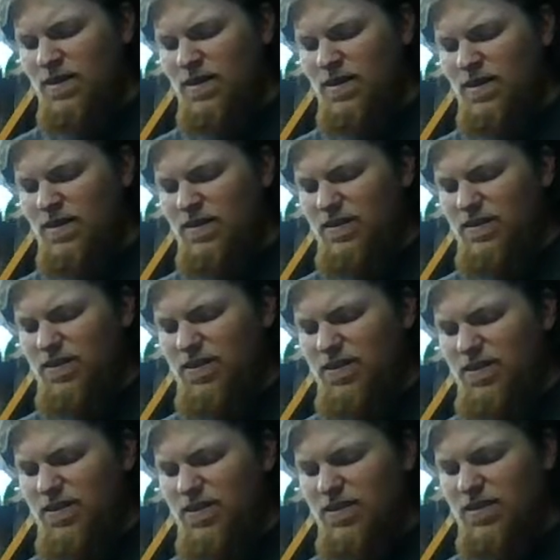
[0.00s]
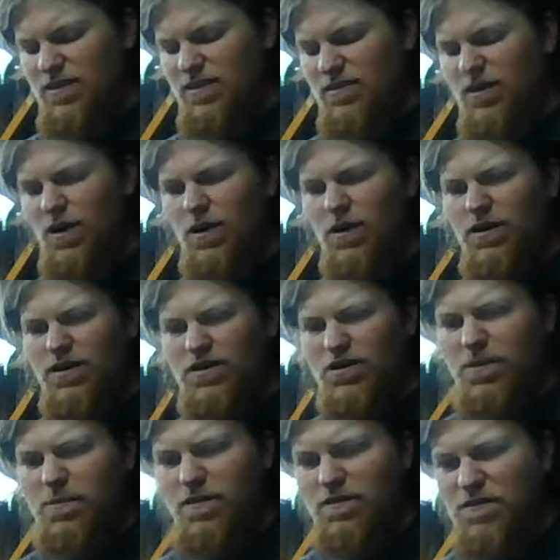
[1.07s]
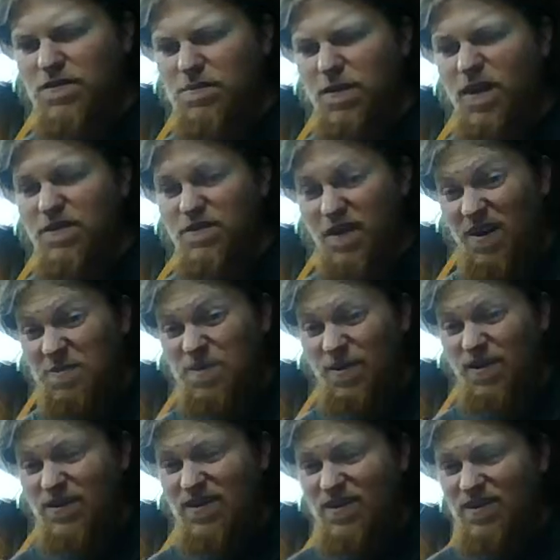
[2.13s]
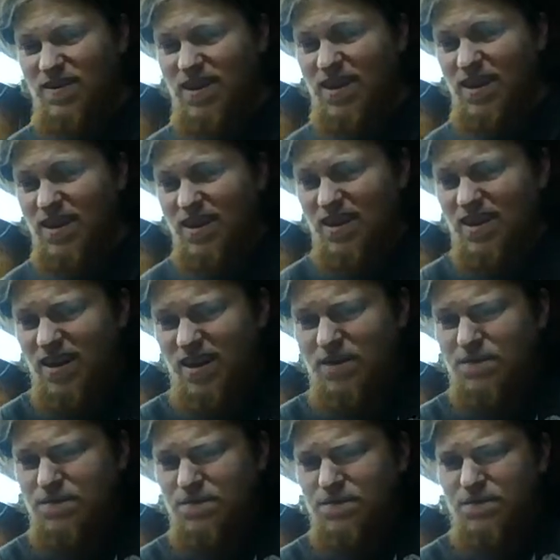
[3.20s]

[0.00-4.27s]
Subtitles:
On the Skull, it took me about 5 minutes to even get anything,